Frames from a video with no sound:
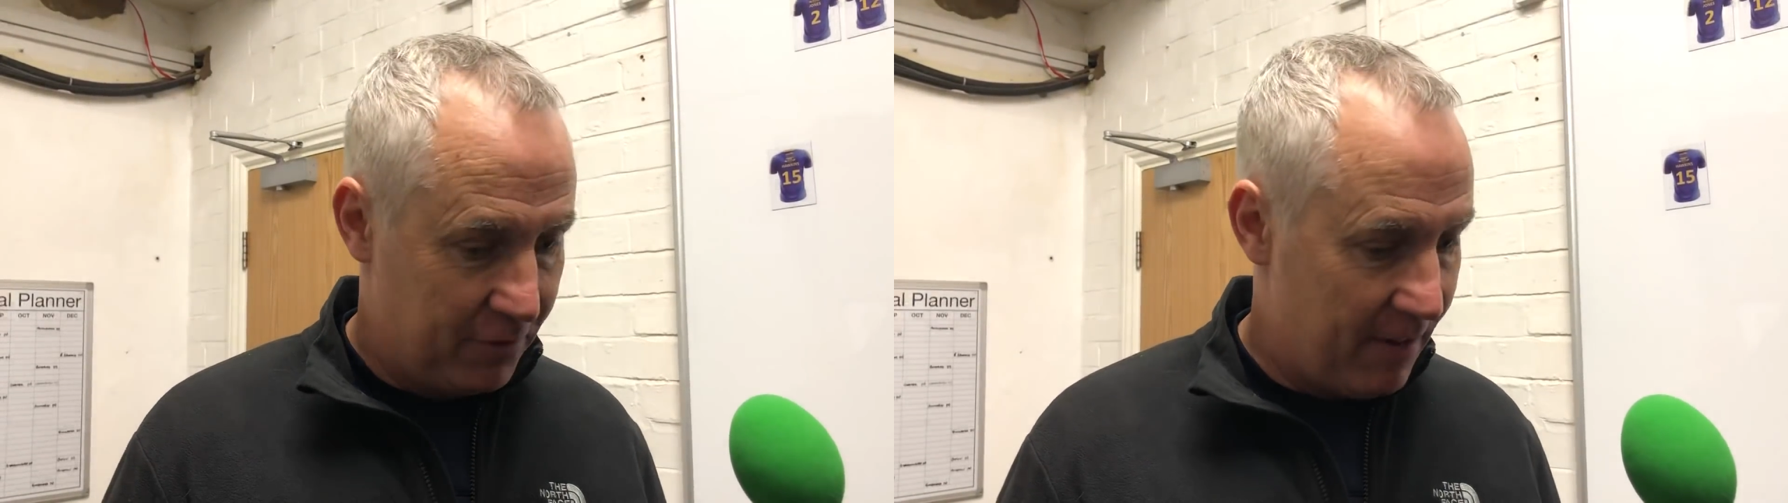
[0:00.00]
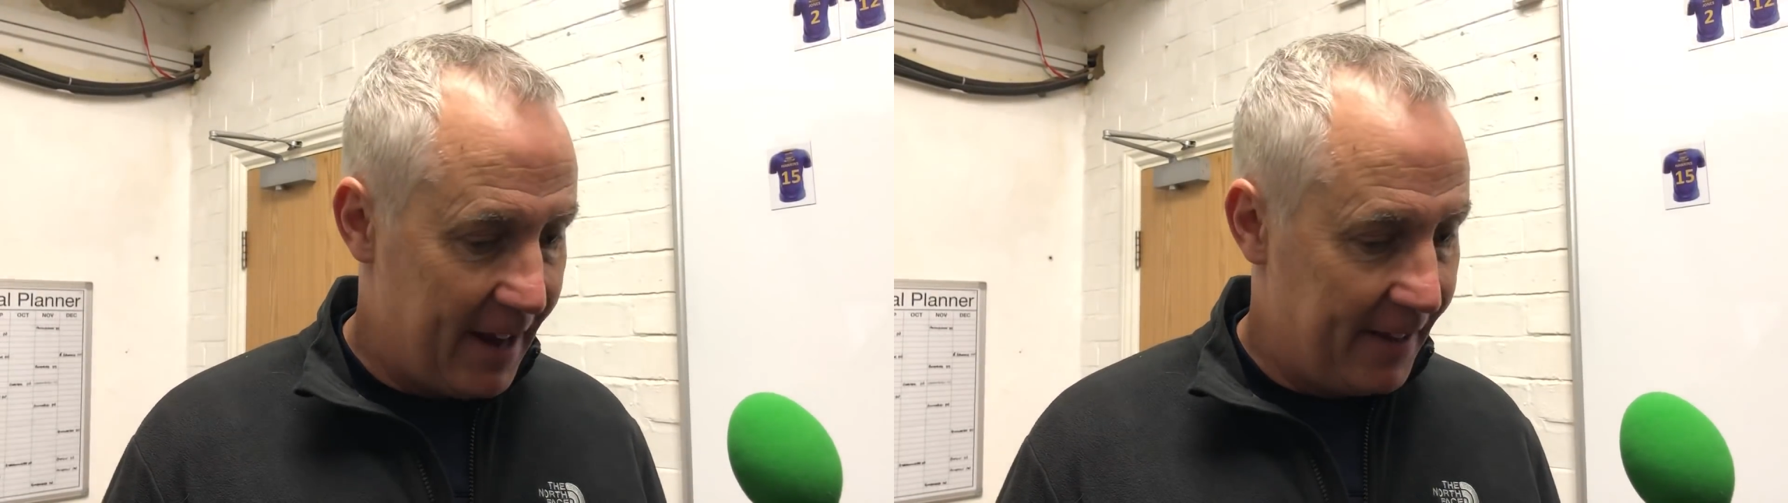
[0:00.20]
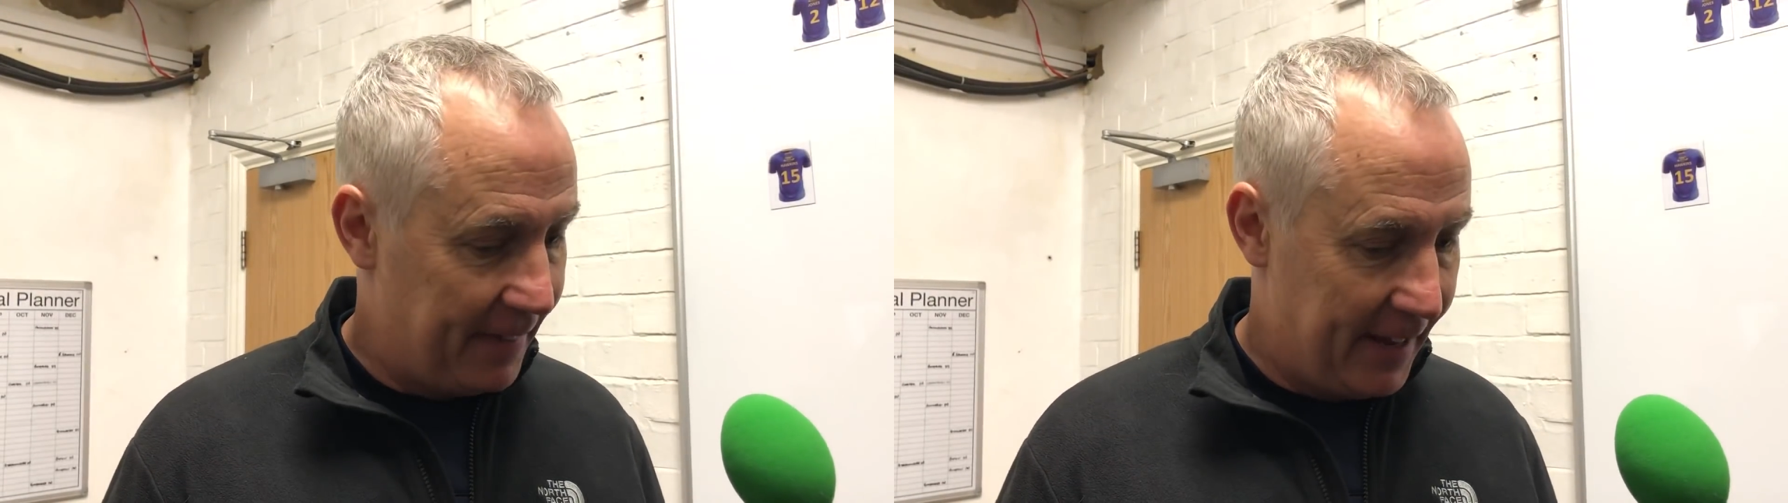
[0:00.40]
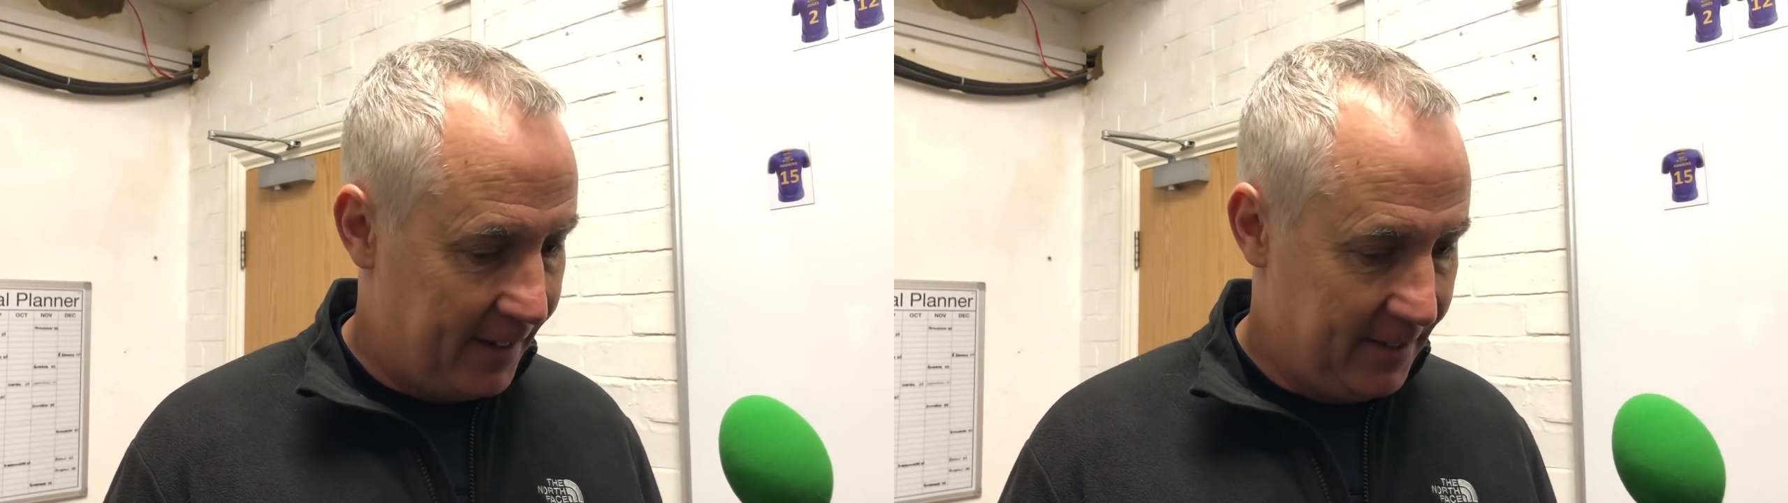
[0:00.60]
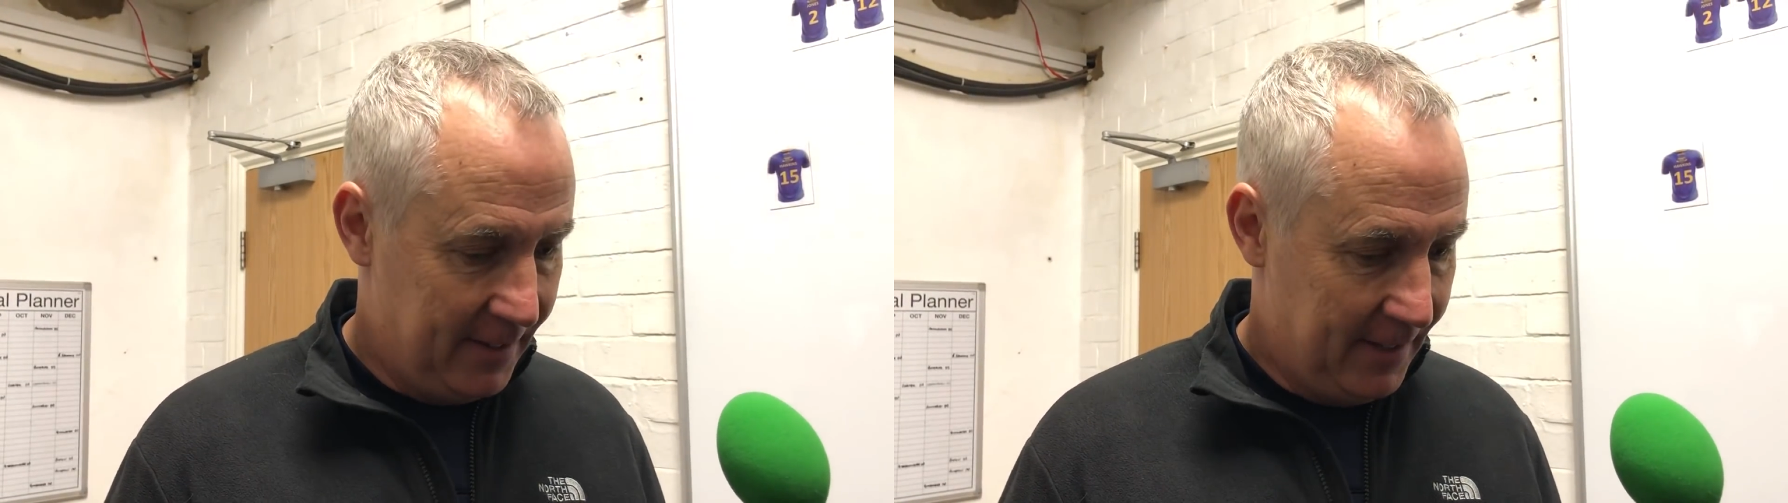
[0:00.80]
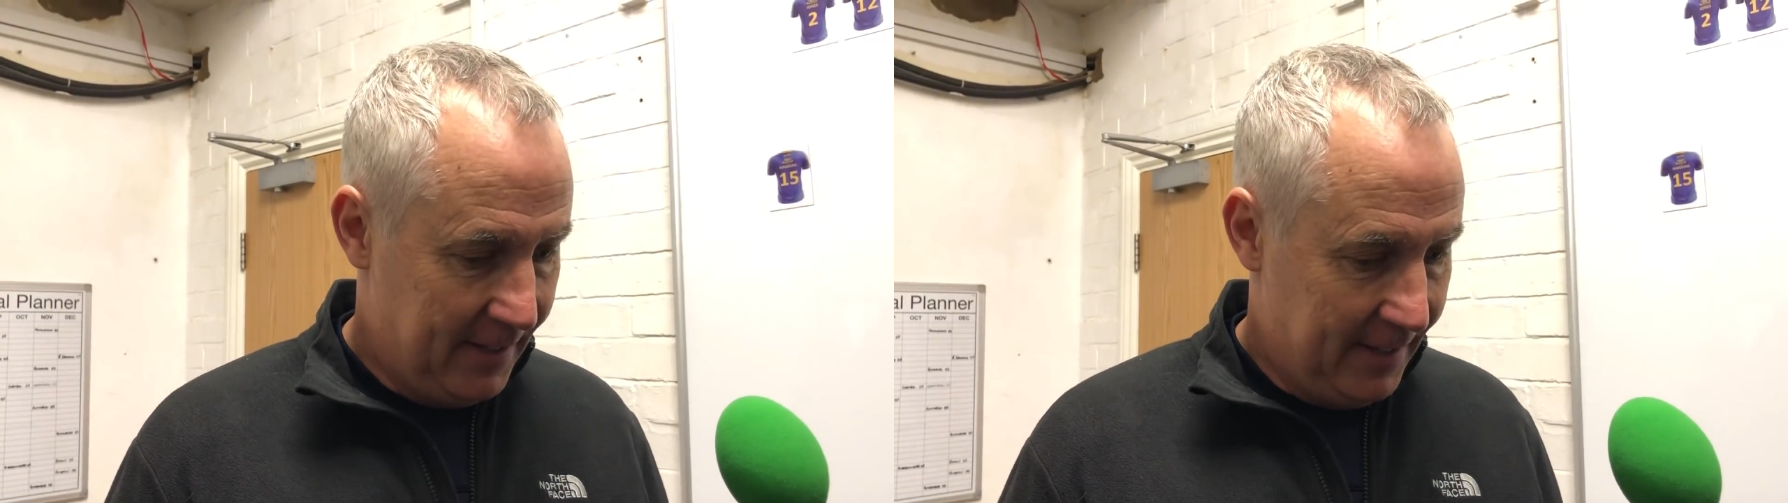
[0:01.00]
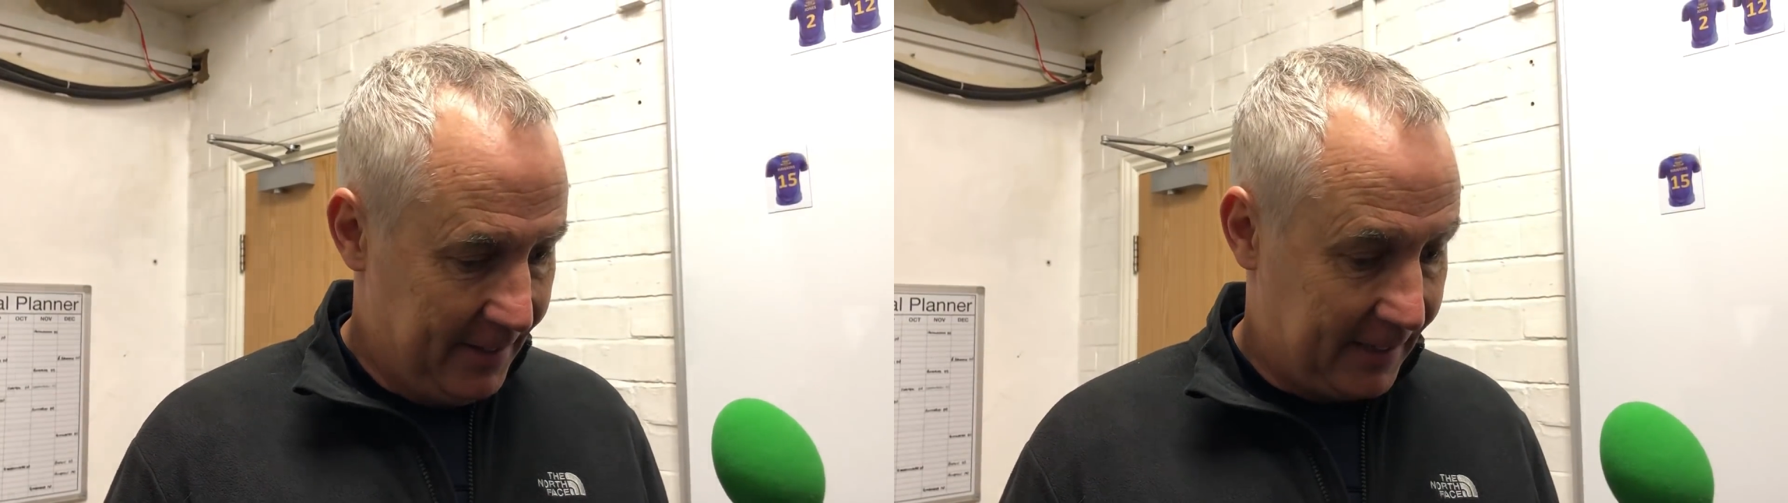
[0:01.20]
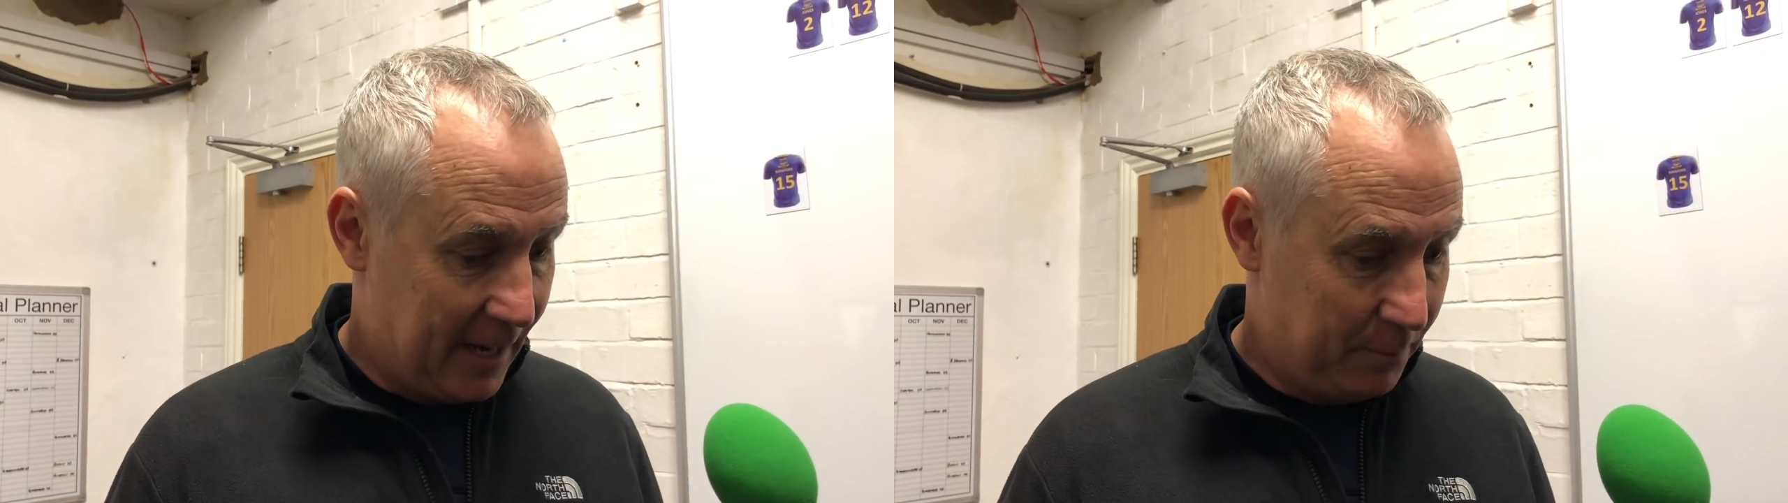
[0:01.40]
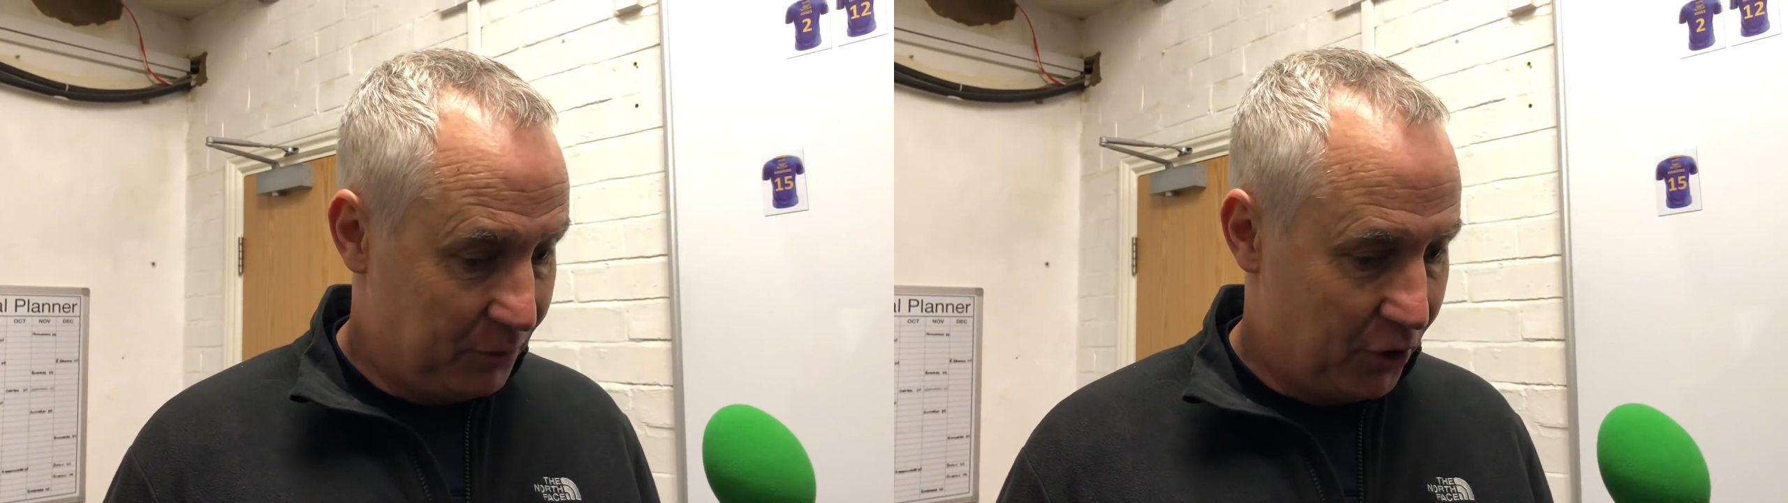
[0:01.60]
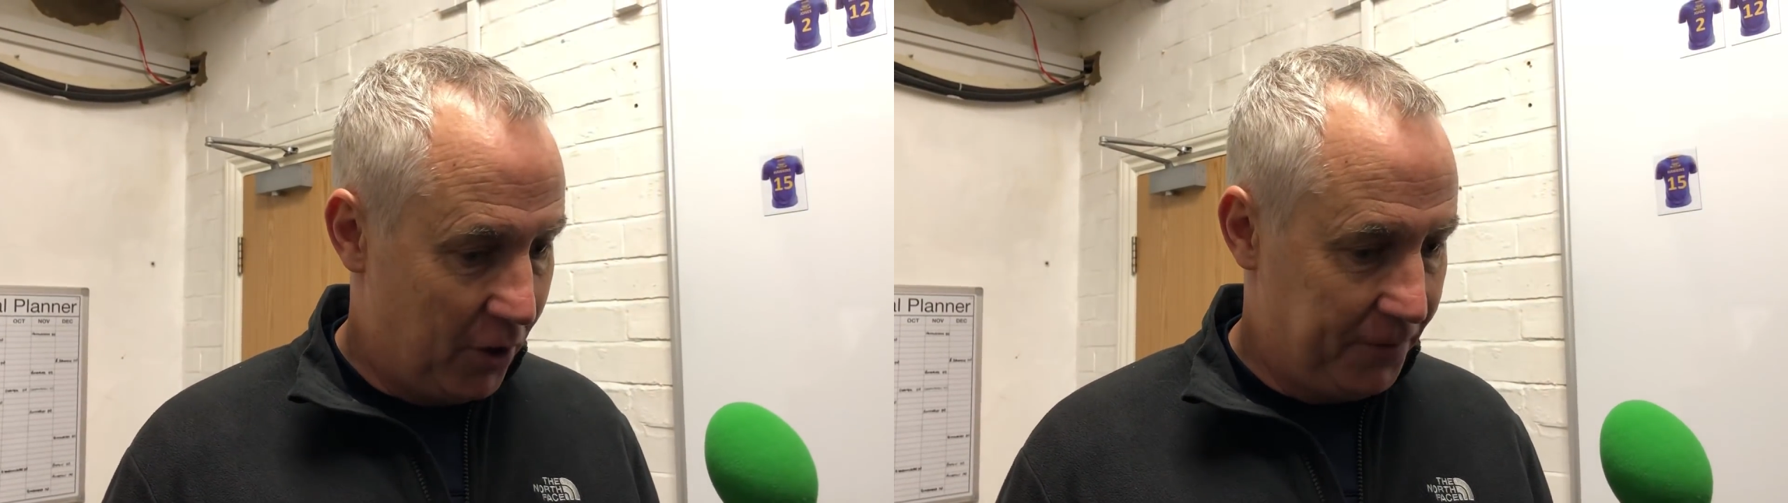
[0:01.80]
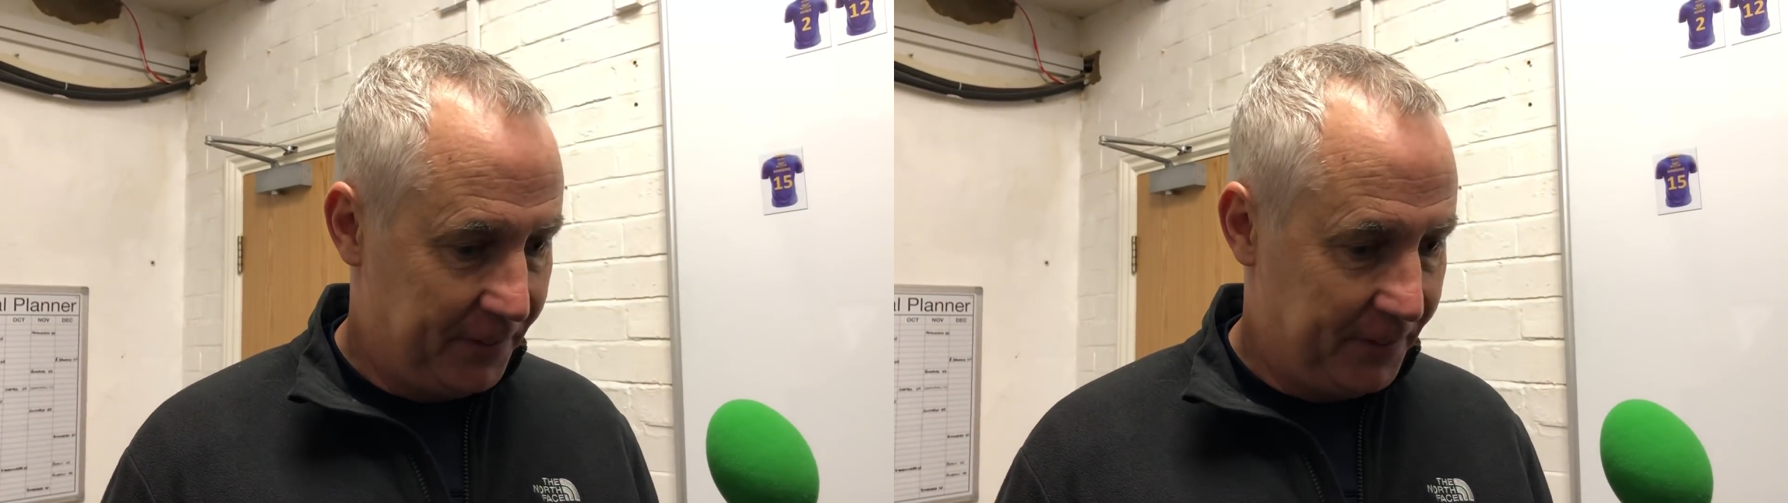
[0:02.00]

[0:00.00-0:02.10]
around there that comes off.